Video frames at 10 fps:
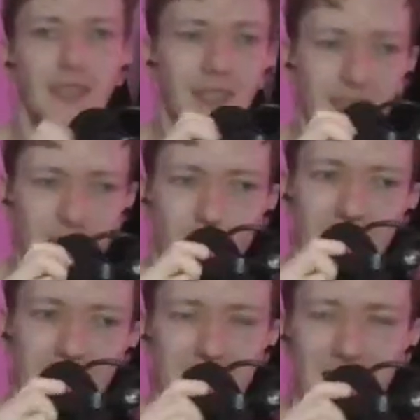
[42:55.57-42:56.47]
So yeah,
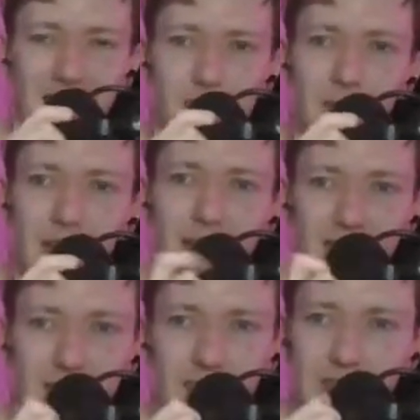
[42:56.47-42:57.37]
that's what the
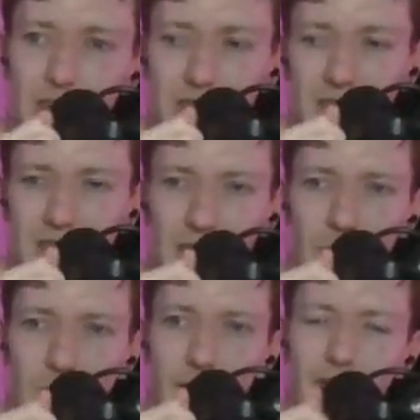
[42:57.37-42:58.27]
next videos are going to
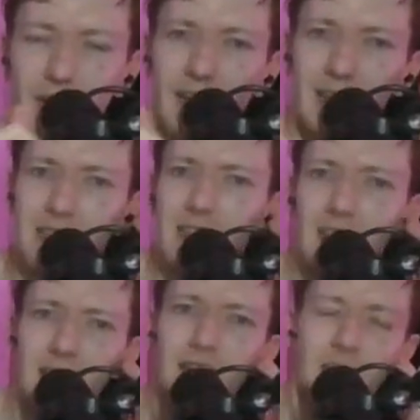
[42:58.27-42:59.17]
be about, and
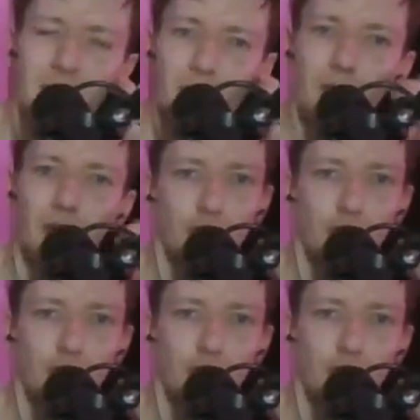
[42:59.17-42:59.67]
you've